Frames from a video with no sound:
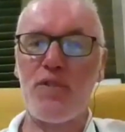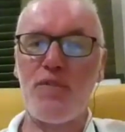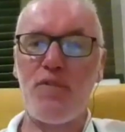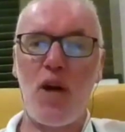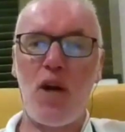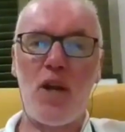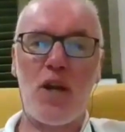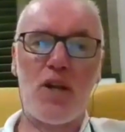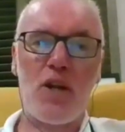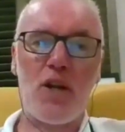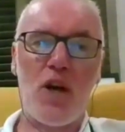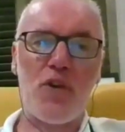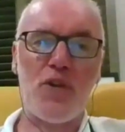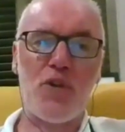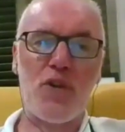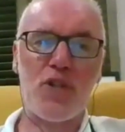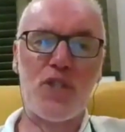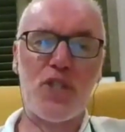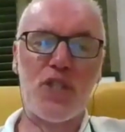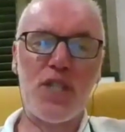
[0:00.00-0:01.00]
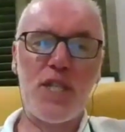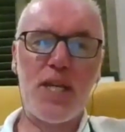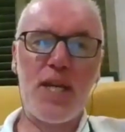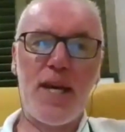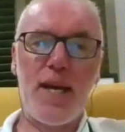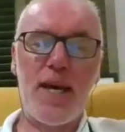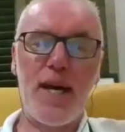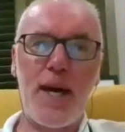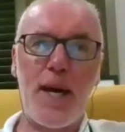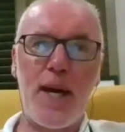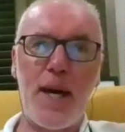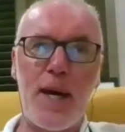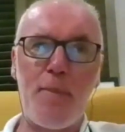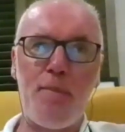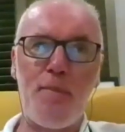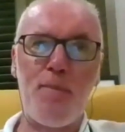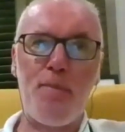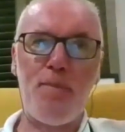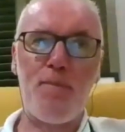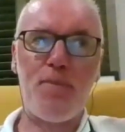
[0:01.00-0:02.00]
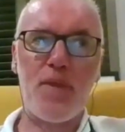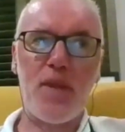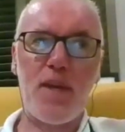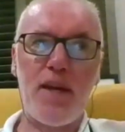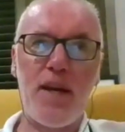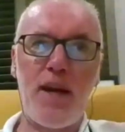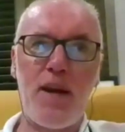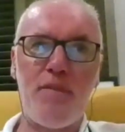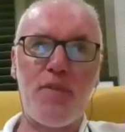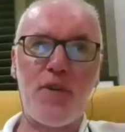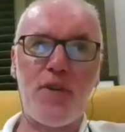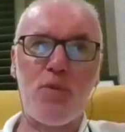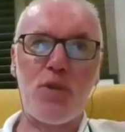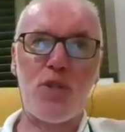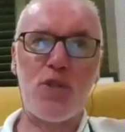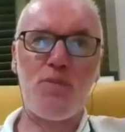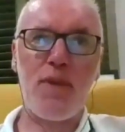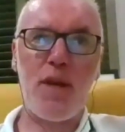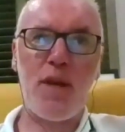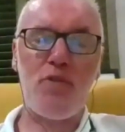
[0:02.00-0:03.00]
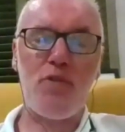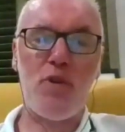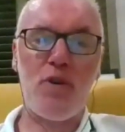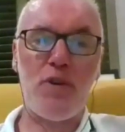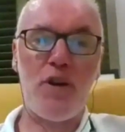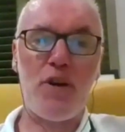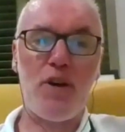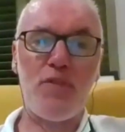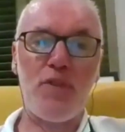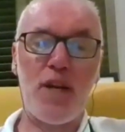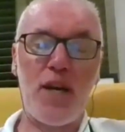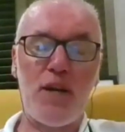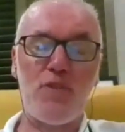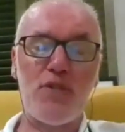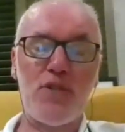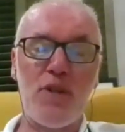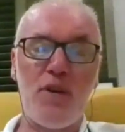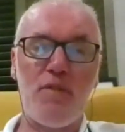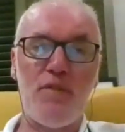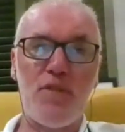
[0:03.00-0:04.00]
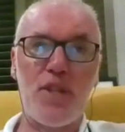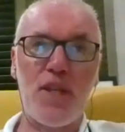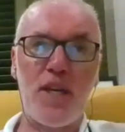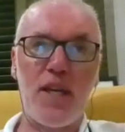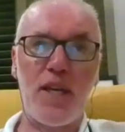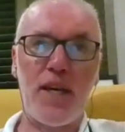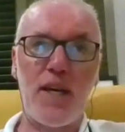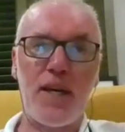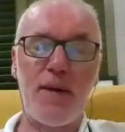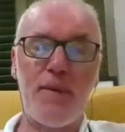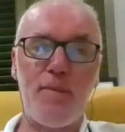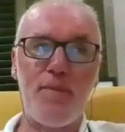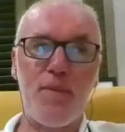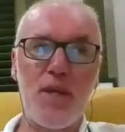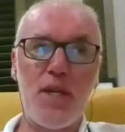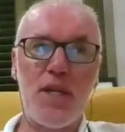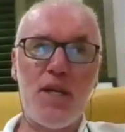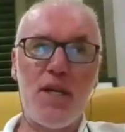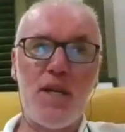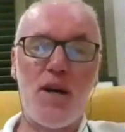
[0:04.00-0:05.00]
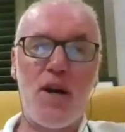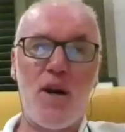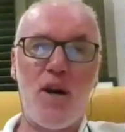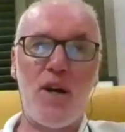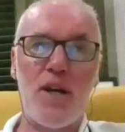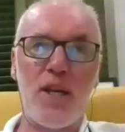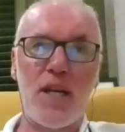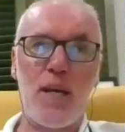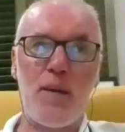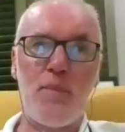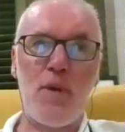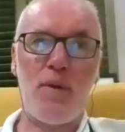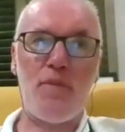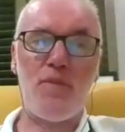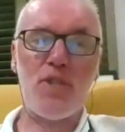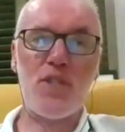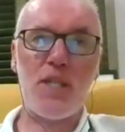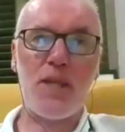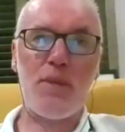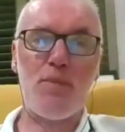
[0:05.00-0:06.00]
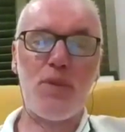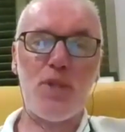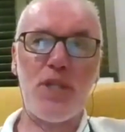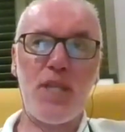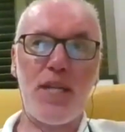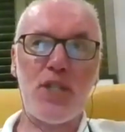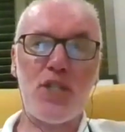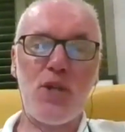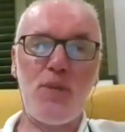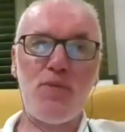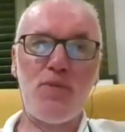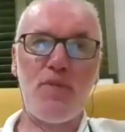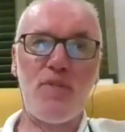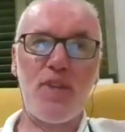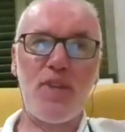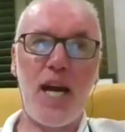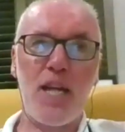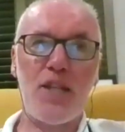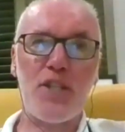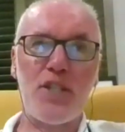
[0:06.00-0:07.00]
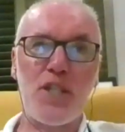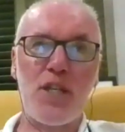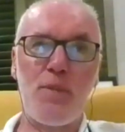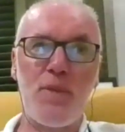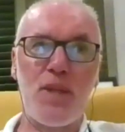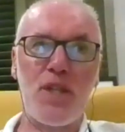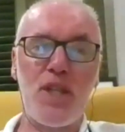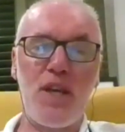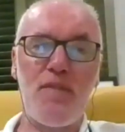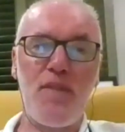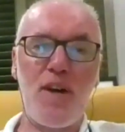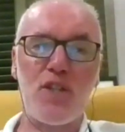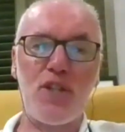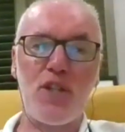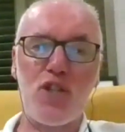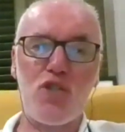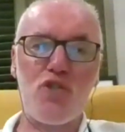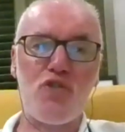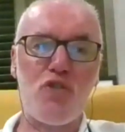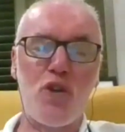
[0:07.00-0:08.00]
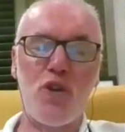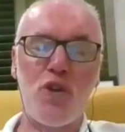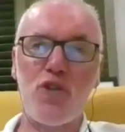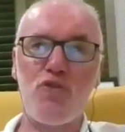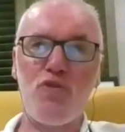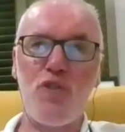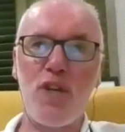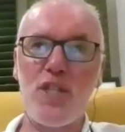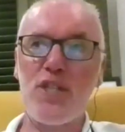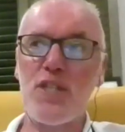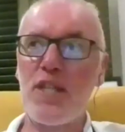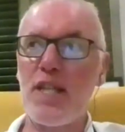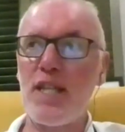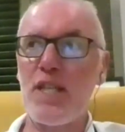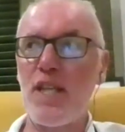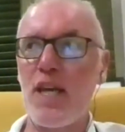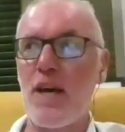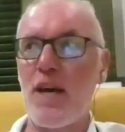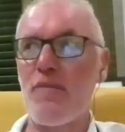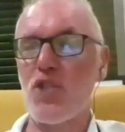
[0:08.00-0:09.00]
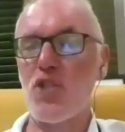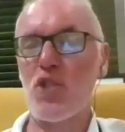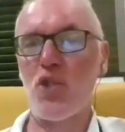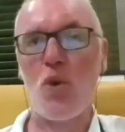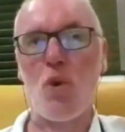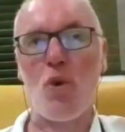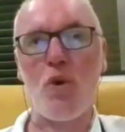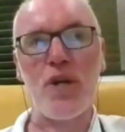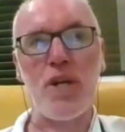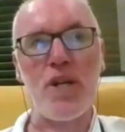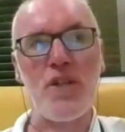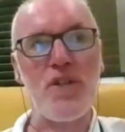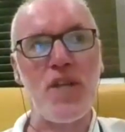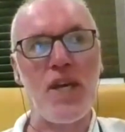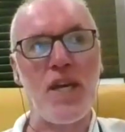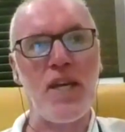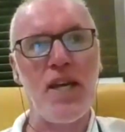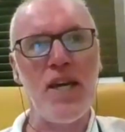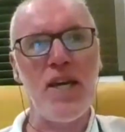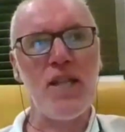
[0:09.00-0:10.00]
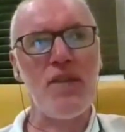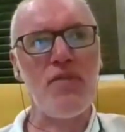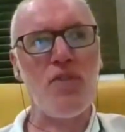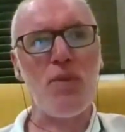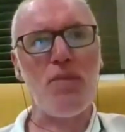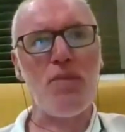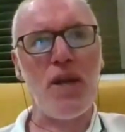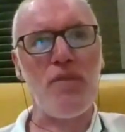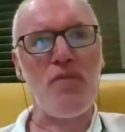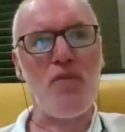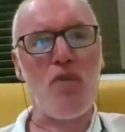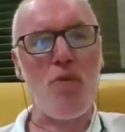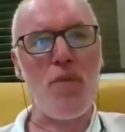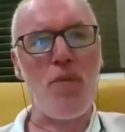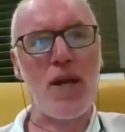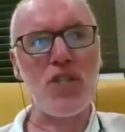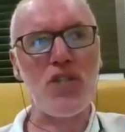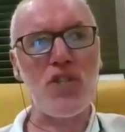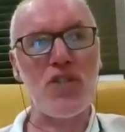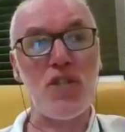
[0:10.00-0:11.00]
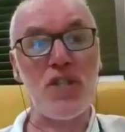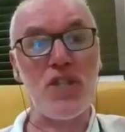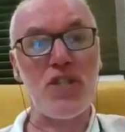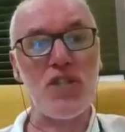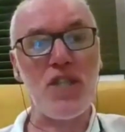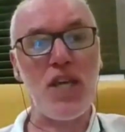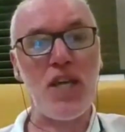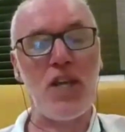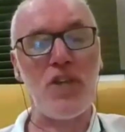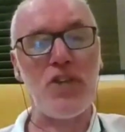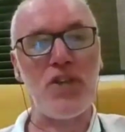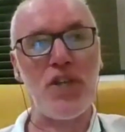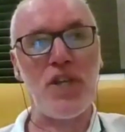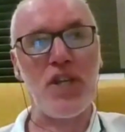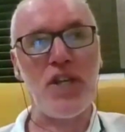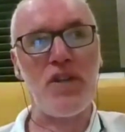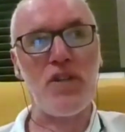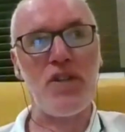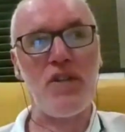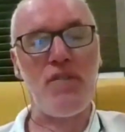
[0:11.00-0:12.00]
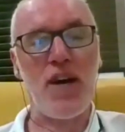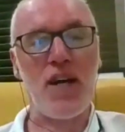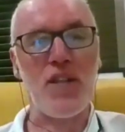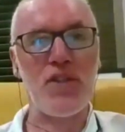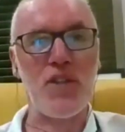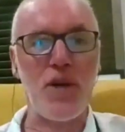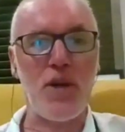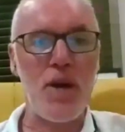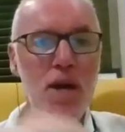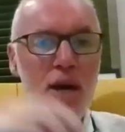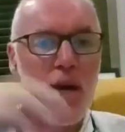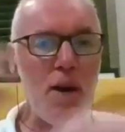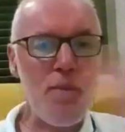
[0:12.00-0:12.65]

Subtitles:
it's a violent conduct effort, which may rule out of the Ireland game, obviously. But yeah, in terms of Canada, I mean, they've had their struggles recently. They haven't scored, I think. They've only played four matches in this calendar year. They've had their